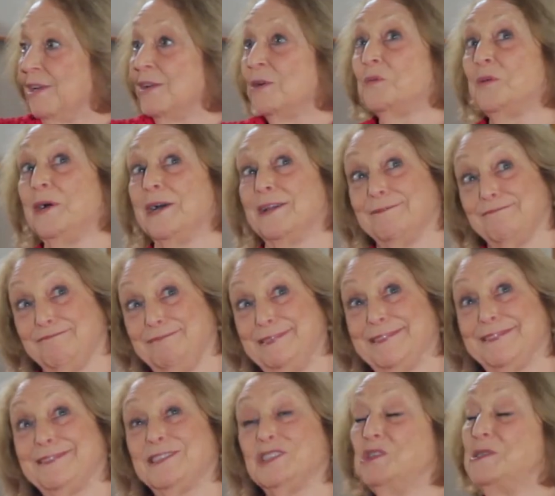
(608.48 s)
Well,
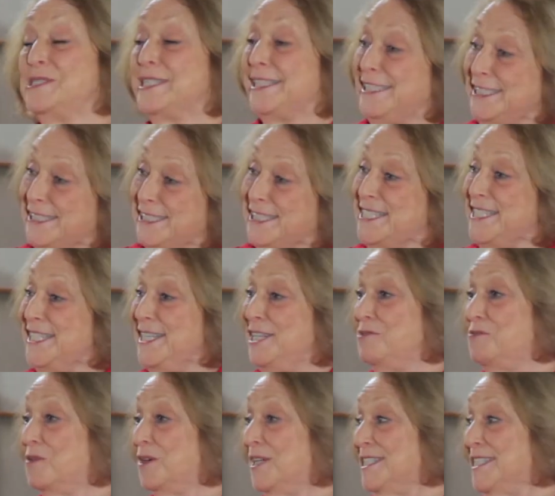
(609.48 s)
Turns out he didn't
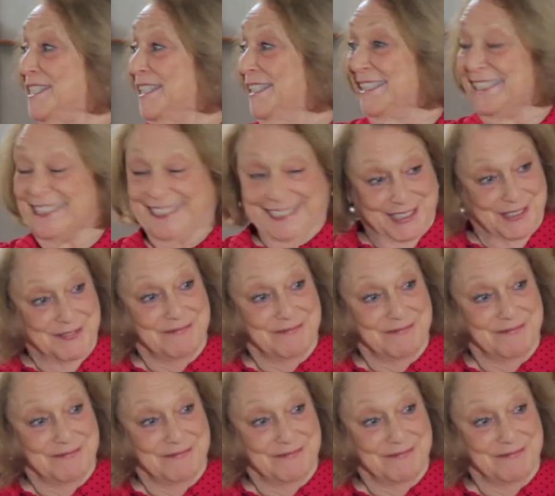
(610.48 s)
need one, did he?